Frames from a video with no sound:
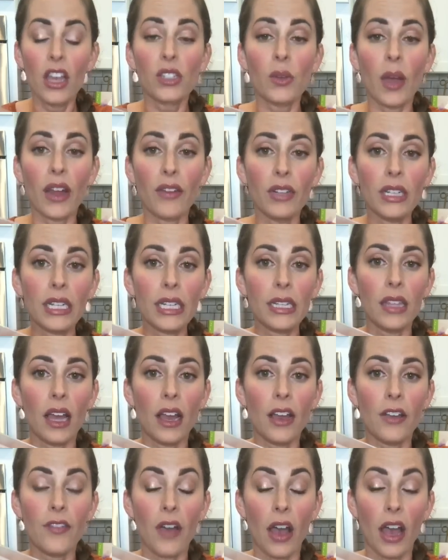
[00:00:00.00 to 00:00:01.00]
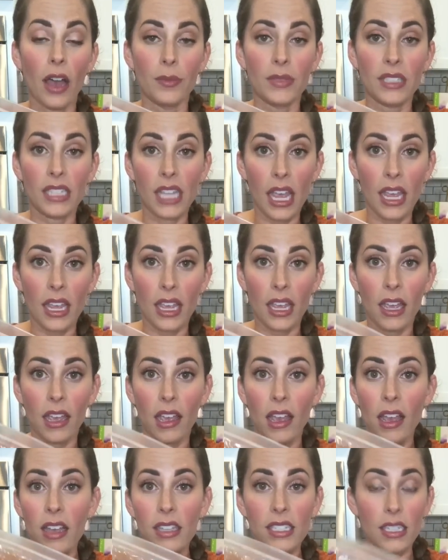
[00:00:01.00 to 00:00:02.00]
So I really love um,
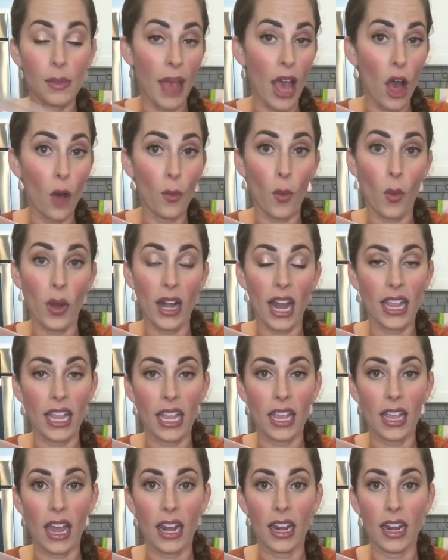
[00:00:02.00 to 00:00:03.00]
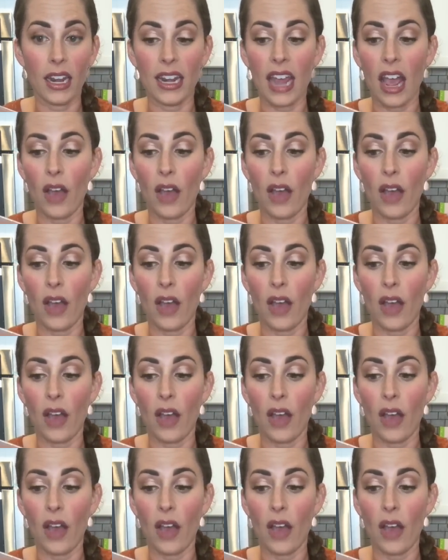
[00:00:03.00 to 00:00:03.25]
taking some help when I can get it.